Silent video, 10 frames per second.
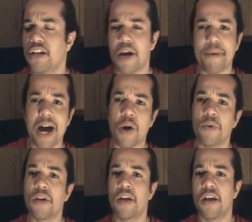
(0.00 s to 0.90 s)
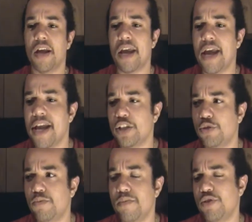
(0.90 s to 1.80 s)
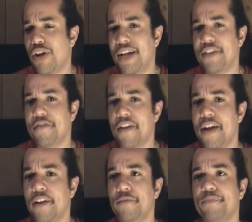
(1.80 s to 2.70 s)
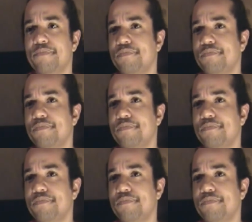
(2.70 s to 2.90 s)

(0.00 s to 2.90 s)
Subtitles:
come out and try to interfere.